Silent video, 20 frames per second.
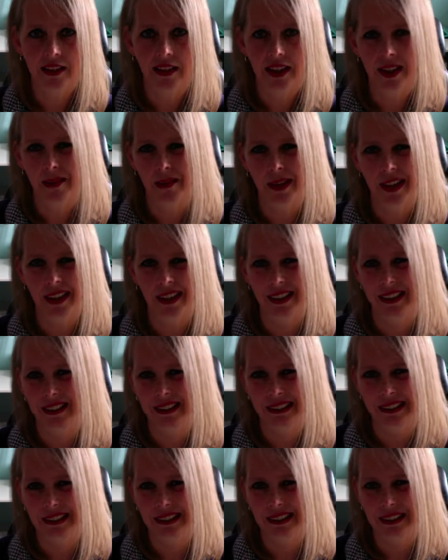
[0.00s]
I'm kind
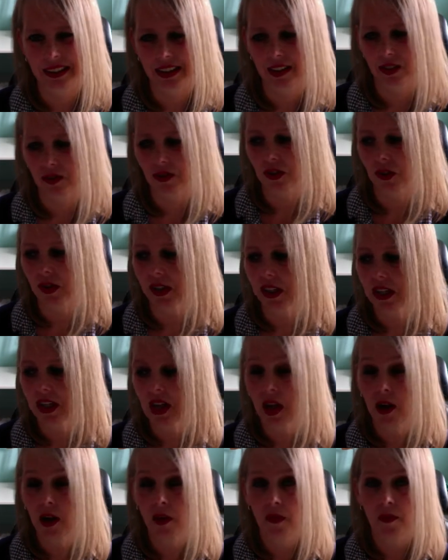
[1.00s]
of, I don't do it.
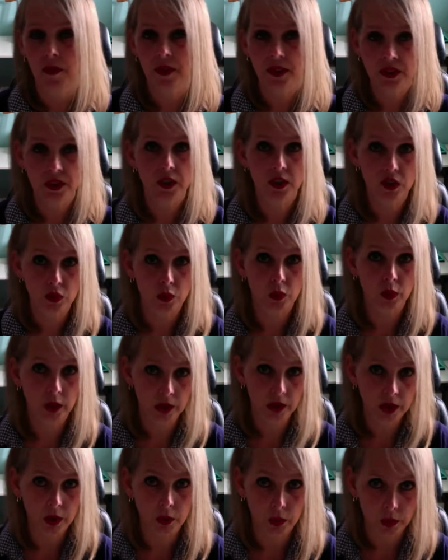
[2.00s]
This looks
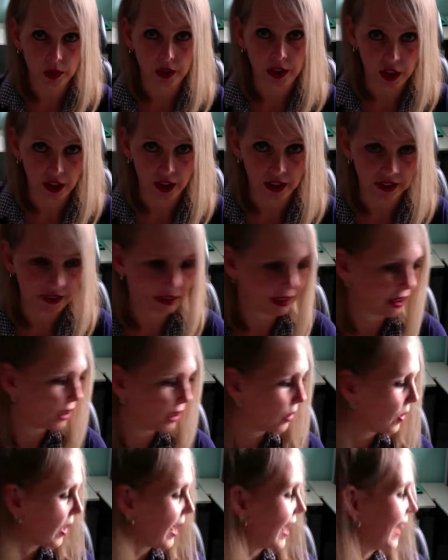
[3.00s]
really good,
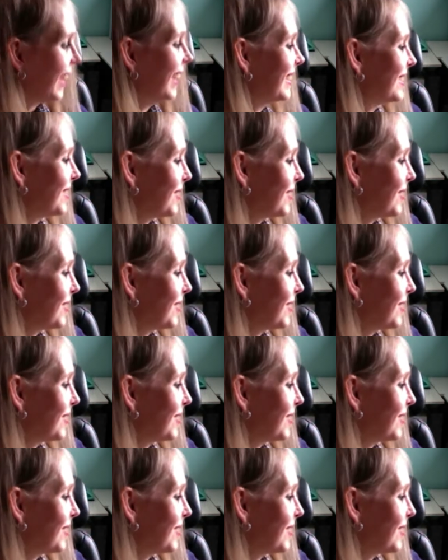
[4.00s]
okay?